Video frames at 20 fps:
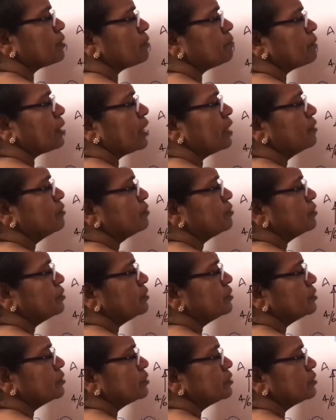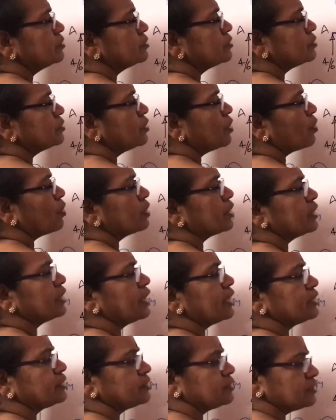the base to the
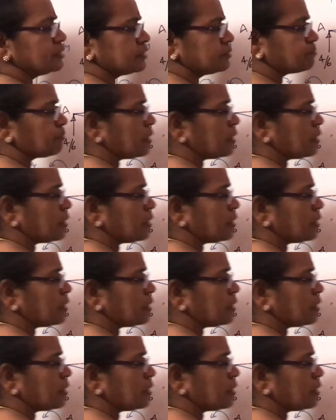ordinate, it is